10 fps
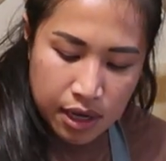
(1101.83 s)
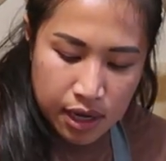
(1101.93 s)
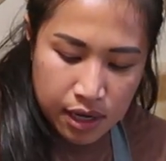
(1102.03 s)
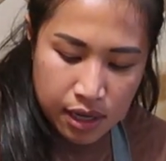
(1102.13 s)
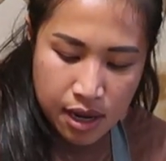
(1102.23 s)

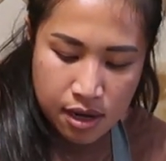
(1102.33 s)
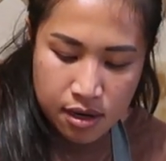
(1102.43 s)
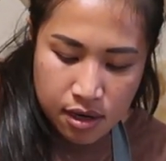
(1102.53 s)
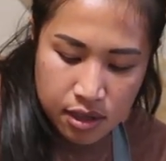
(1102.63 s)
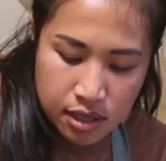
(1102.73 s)
And
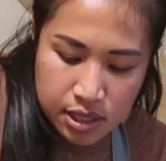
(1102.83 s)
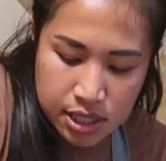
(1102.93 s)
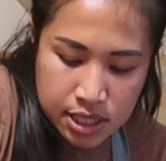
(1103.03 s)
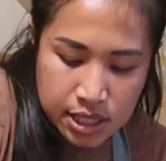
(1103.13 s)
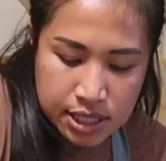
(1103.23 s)
again, this
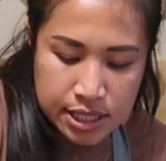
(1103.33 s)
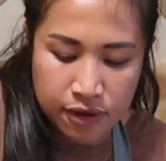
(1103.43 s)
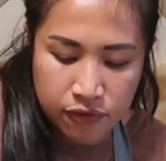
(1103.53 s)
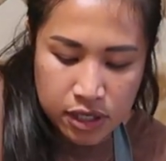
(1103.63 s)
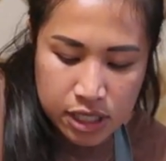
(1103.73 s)
is a
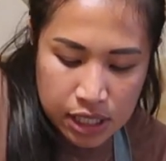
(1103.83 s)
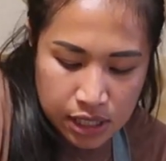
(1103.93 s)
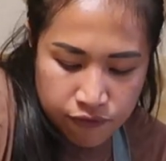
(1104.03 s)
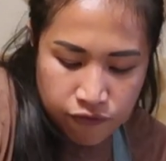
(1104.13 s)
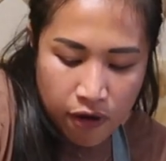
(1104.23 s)

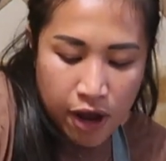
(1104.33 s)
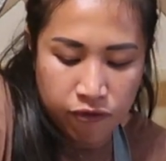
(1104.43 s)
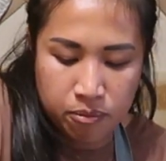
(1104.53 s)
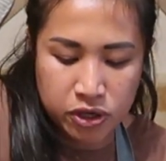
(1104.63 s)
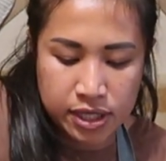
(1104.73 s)

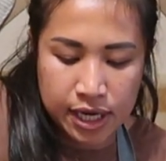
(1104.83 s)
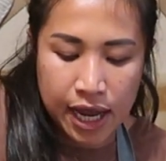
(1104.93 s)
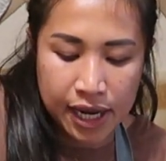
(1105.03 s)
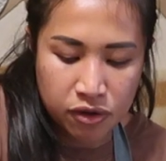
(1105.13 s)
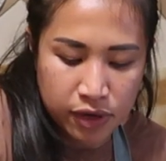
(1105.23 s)
75%
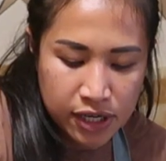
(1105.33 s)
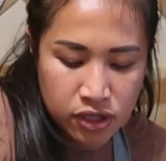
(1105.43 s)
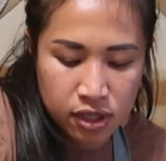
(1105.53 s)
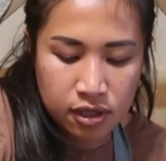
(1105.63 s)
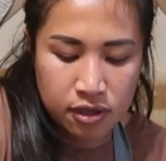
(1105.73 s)

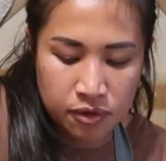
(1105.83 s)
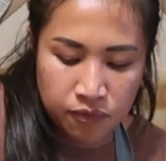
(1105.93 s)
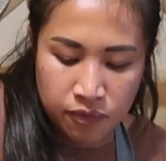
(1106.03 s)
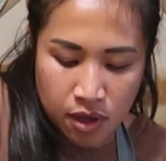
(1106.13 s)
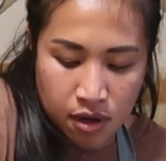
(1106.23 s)
hydration.
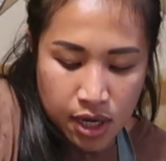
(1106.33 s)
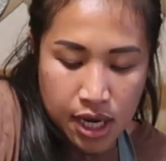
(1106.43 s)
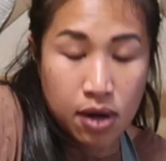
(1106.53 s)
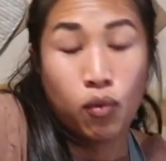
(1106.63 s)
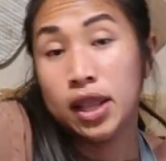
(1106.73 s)

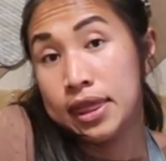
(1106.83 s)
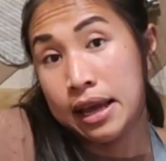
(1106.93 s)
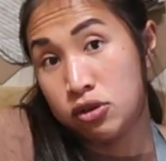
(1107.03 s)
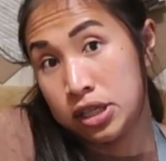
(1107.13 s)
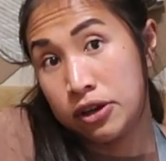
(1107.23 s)
In
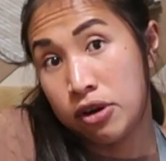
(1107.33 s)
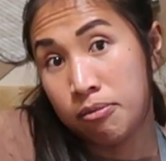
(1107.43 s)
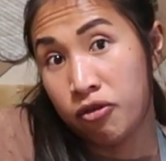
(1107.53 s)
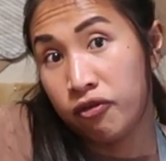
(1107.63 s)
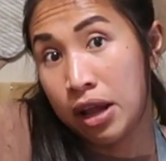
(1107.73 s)
1,000
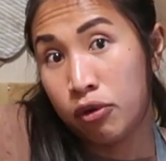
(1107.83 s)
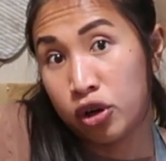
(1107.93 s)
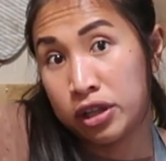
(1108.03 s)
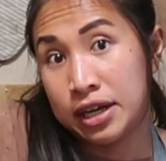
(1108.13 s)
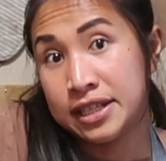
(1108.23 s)
grams of
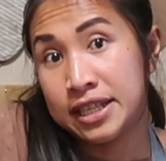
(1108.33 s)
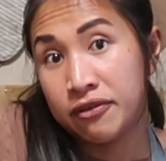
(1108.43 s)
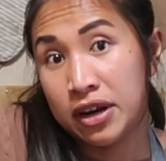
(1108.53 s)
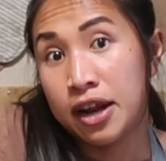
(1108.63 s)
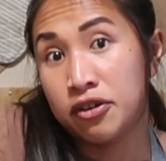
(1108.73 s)
flour, there's
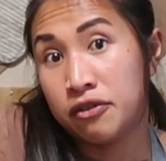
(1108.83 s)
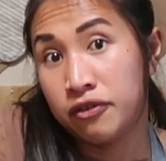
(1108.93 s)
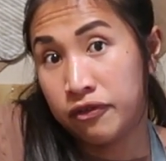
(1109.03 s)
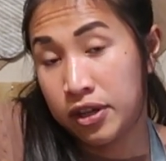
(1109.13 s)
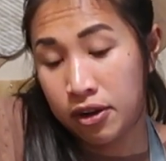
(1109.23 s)

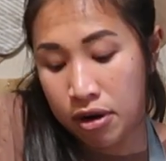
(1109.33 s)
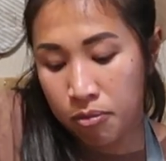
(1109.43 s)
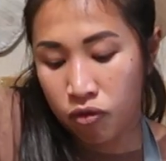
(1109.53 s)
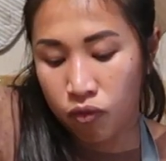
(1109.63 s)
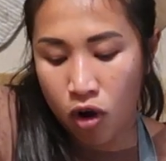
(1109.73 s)
750
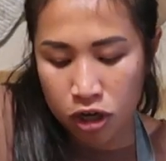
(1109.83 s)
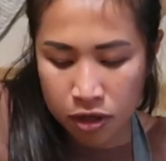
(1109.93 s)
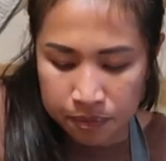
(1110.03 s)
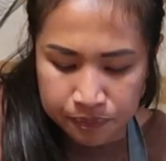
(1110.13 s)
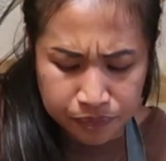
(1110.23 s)
grams of
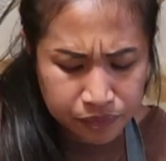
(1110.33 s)
water.